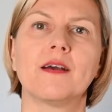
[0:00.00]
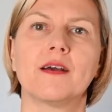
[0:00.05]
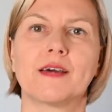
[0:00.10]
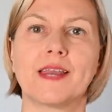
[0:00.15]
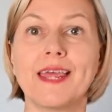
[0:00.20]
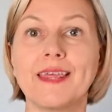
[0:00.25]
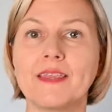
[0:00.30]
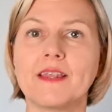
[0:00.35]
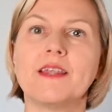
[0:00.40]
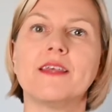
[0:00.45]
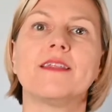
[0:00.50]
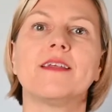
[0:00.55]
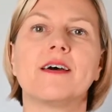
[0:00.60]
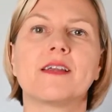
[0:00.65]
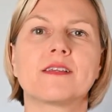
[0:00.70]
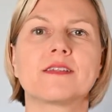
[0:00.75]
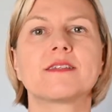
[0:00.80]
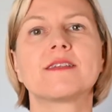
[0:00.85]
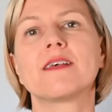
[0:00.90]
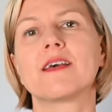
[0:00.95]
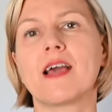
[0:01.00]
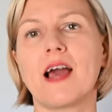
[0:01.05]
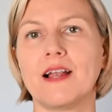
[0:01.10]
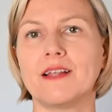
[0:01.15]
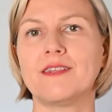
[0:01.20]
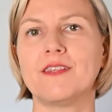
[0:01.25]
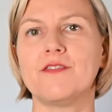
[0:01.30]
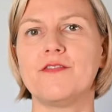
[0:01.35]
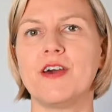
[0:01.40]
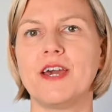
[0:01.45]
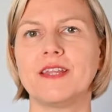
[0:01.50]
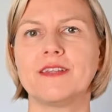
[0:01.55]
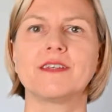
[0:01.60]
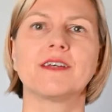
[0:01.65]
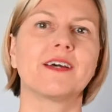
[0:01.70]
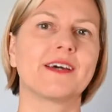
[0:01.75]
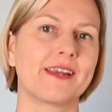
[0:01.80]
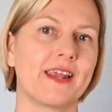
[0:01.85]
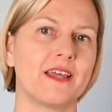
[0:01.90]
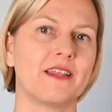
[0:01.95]
Great leaders
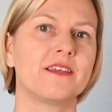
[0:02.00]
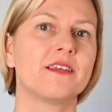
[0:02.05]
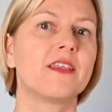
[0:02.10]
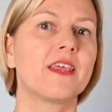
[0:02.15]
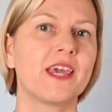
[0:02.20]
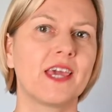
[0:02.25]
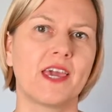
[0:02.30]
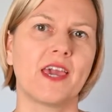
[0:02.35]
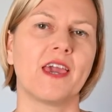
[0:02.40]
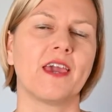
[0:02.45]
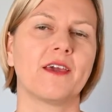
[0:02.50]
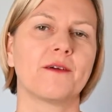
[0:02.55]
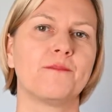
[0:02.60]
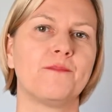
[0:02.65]
cultivate great thinking.